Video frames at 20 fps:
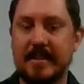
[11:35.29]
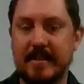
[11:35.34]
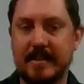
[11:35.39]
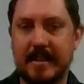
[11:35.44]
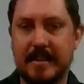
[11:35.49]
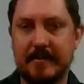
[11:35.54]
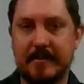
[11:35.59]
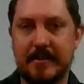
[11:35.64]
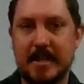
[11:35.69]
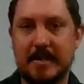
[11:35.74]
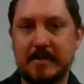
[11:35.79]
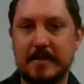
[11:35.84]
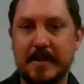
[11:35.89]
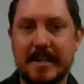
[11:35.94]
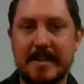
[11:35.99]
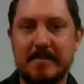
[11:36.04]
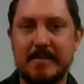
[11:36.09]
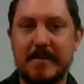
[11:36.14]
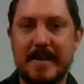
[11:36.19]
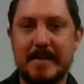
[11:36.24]
you'll have trouble
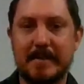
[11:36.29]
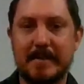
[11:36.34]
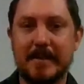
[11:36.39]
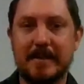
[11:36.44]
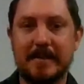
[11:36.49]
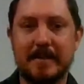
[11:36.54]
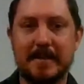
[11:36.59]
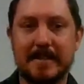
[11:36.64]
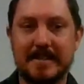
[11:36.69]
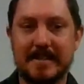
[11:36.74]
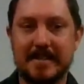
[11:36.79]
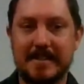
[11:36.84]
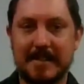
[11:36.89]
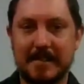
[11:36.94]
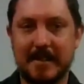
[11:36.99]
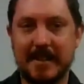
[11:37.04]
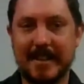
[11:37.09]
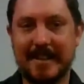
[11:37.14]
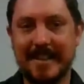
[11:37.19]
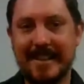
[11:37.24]
getting people who want to
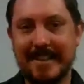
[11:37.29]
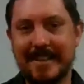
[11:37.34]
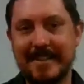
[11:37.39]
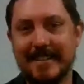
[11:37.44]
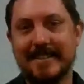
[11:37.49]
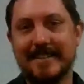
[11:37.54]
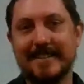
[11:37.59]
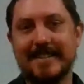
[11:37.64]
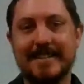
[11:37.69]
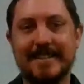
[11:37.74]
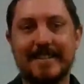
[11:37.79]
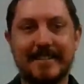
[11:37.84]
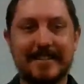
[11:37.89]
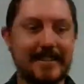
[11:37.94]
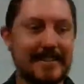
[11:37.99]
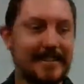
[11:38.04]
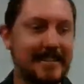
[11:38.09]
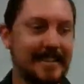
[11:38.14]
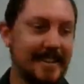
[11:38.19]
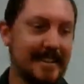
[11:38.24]
stop what they're doing to
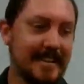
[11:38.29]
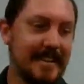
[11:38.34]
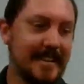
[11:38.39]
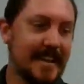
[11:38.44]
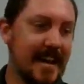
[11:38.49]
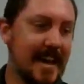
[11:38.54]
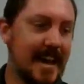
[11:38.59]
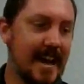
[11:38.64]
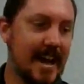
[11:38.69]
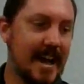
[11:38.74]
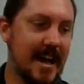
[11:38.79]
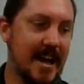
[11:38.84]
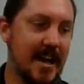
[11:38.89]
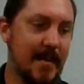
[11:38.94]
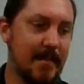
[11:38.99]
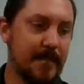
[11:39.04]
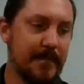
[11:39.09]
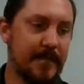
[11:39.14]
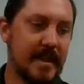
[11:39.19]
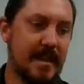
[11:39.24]
talk to you.
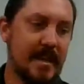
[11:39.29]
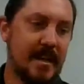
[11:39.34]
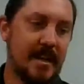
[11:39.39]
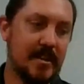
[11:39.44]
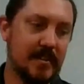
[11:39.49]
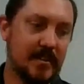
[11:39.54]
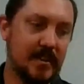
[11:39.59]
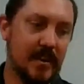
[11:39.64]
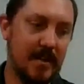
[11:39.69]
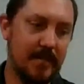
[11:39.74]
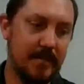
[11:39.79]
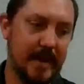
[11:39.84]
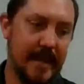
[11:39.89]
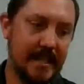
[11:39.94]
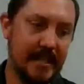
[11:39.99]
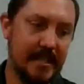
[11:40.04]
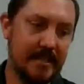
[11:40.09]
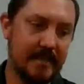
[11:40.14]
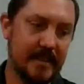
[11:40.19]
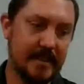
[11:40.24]
Time
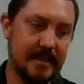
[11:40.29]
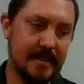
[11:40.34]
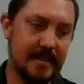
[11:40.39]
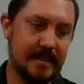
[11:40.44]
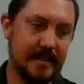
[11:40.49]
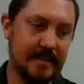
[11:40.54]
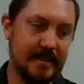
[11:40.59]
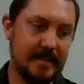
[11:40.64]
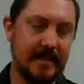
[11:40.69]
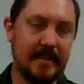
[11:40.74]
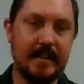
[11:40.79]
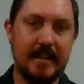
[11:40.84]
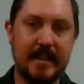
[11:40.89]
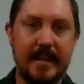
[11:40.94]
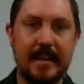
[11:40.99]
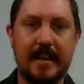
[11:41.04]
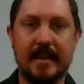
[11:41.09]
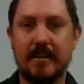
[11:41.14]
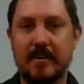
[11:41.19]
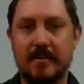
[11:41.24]
management
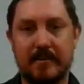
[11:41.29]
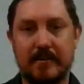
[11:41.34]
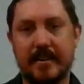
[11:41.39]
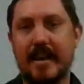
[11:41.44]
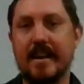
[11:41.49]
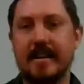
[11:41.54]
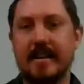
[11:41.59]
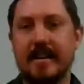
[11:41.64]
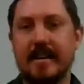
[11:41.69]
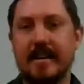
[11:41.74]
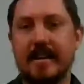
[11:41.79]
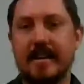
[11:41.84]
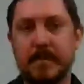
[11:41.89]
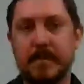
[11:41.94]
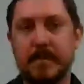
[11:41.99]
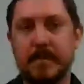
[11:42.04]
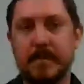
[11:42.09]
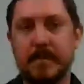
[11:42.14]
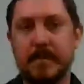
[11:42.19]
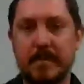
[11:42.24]
leading off that is
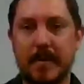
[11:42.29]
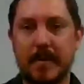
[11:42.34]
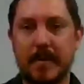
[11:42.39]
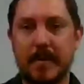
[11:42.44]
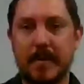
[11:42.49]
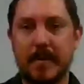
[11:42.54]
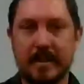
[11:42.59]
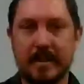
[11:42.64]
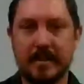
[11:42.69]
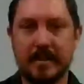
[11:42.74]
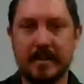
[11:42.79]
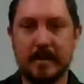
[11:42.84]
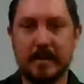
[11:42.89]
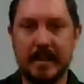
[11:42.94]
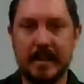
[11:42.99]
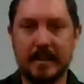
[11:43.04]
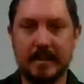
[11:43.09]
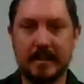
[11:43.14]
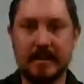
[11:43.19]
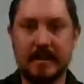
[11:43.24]
pretty important as
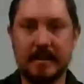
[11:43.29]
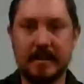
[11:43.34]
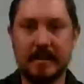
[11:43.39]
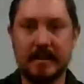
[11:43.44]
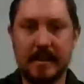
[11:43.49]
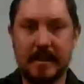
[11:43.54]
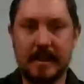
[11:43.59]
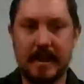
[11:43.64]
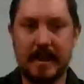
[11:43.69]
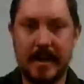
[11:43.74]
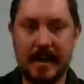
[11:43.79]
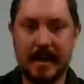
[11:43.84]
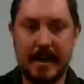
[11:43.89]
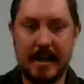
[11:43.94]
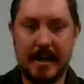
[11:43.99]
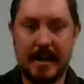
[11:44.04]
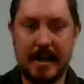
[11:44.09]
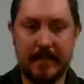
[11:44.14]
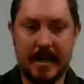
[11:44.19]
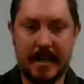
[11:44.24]
well.
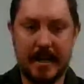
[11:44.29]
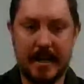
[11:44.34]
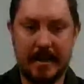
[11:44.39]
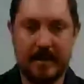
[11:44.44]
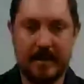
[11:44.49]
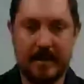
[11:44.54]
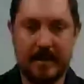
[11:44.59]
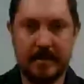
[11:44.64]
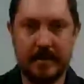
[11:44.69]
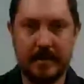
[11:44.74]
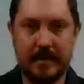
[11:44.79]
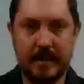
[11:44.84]
And